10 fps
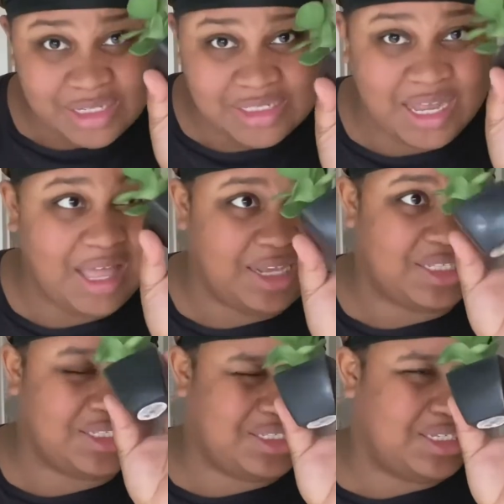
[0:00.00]
I got like
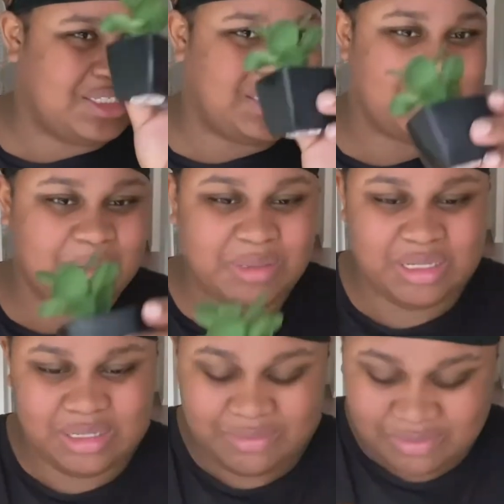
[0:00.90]
six of these, I
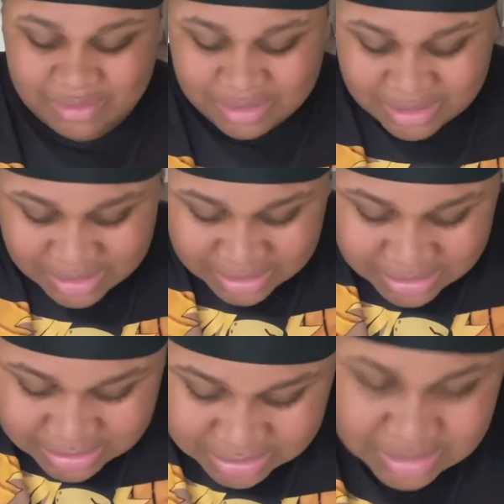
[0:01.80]
believe.
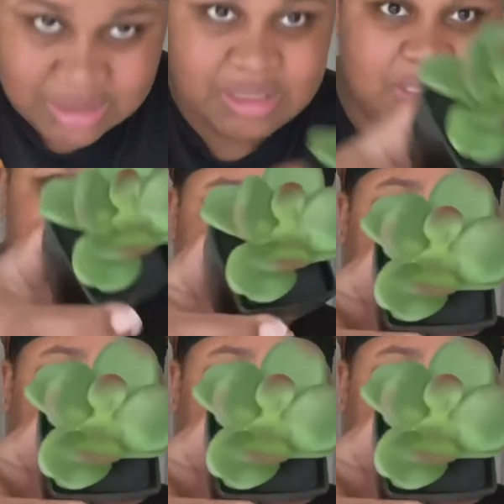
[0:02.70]
So here's this